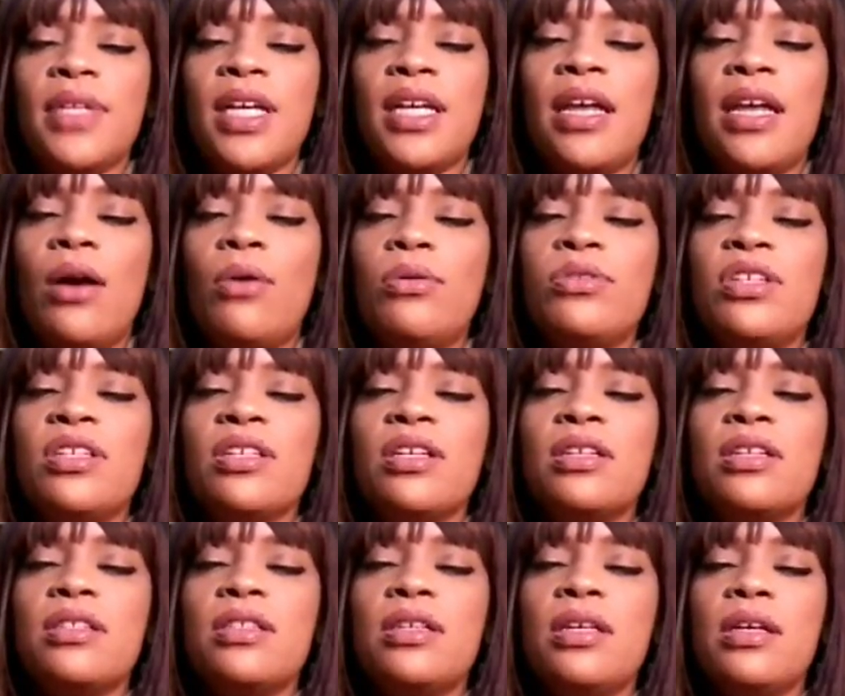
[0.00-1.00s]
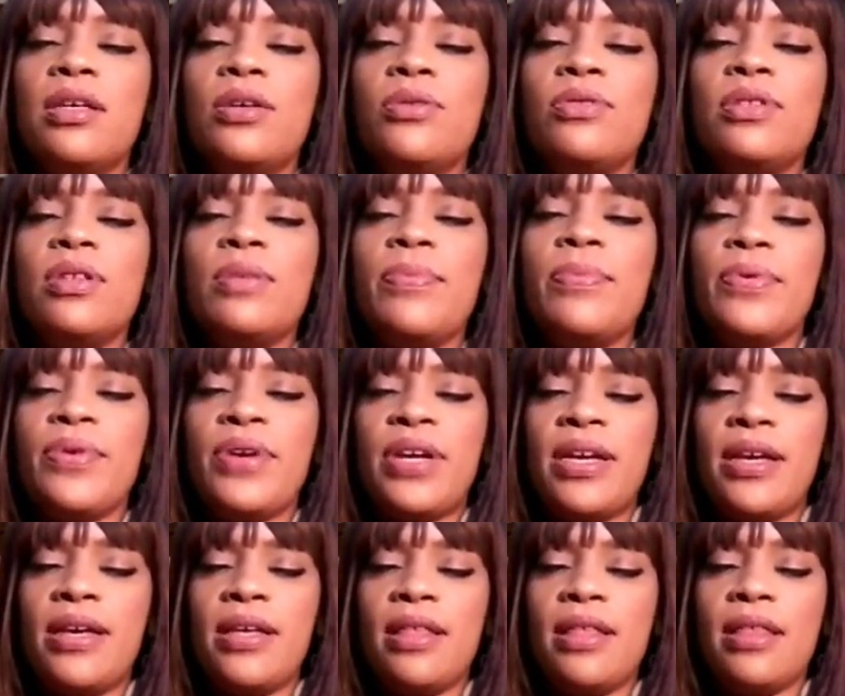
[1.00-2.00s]
And I would just continue to
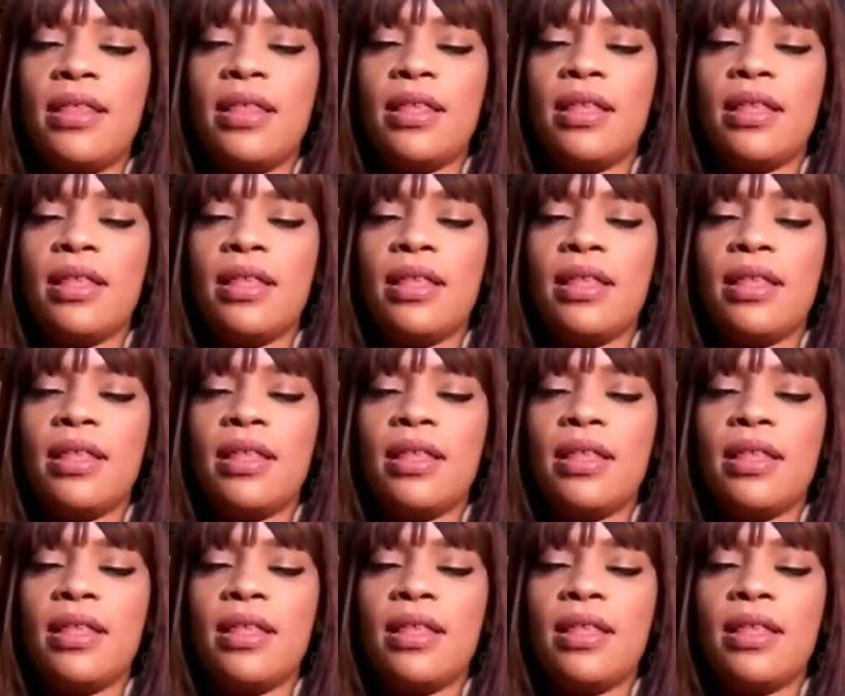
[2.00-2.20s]
breathe.